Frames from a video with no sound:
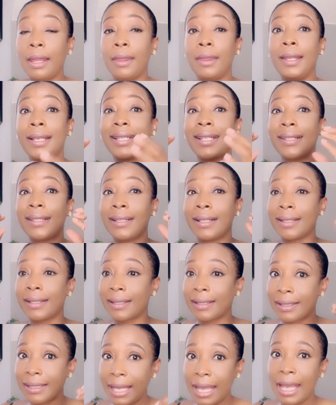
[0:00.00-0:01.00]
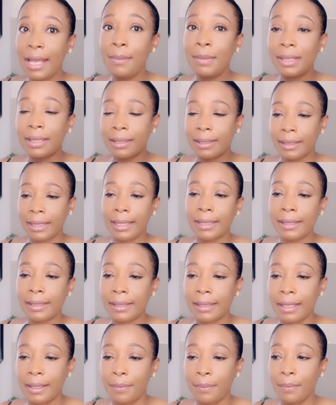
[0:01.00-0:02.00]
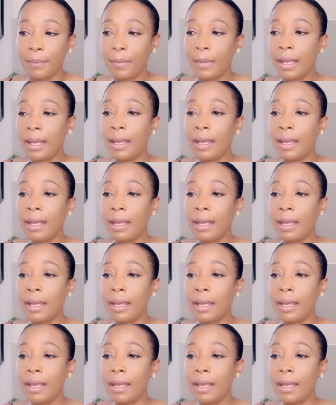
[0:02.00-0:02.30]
This is the same system.